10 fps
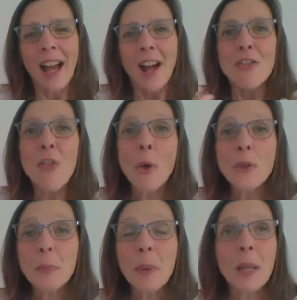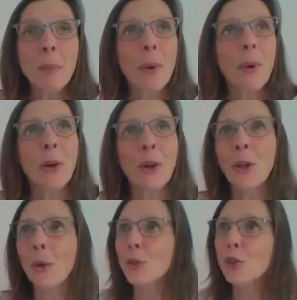Those people
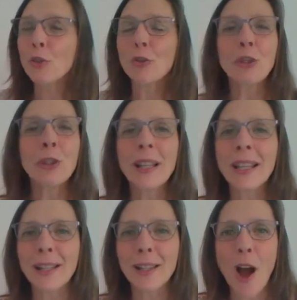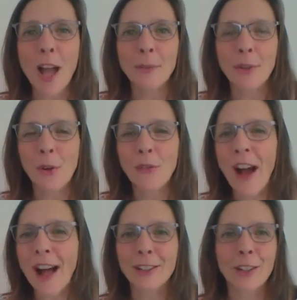who truly align with your
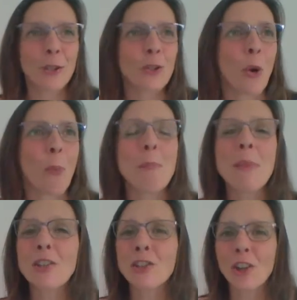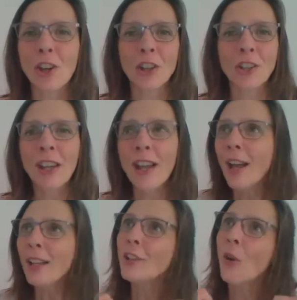values, your mission,
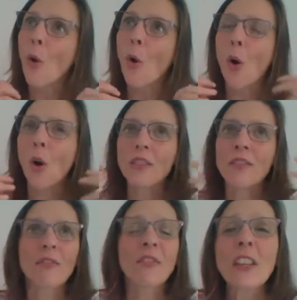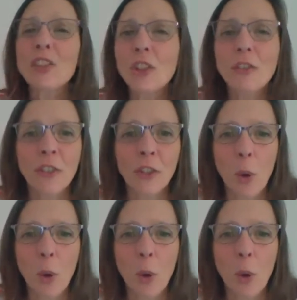your vision for your